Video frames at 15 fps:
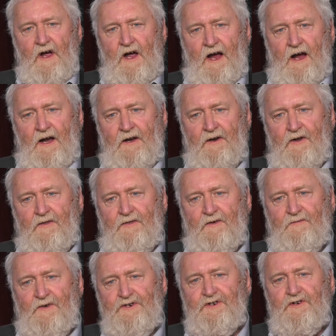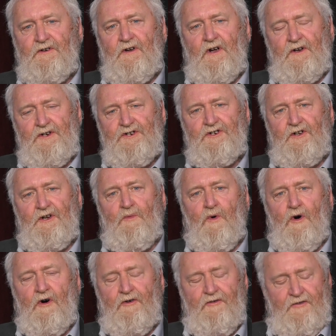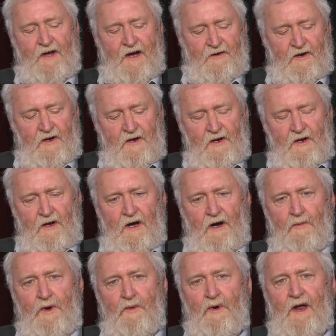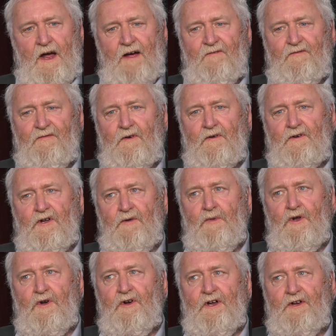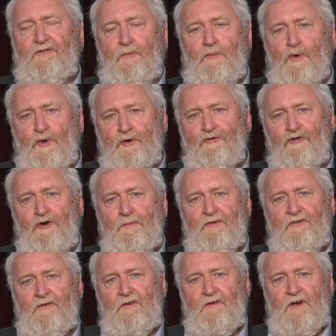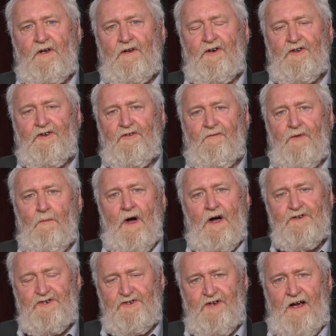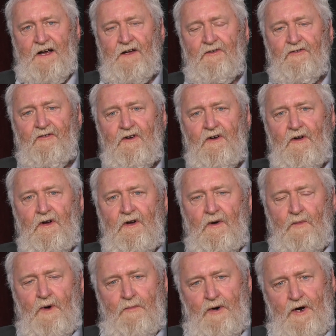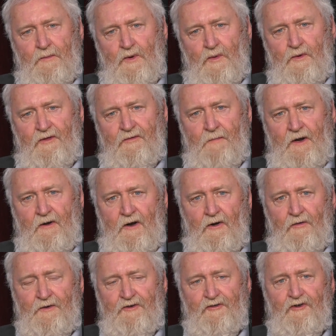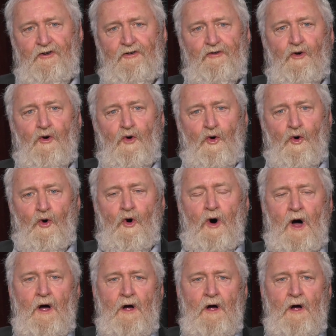And the vision initially was that we would have community support groups in each of the major towns where people with mental health issues or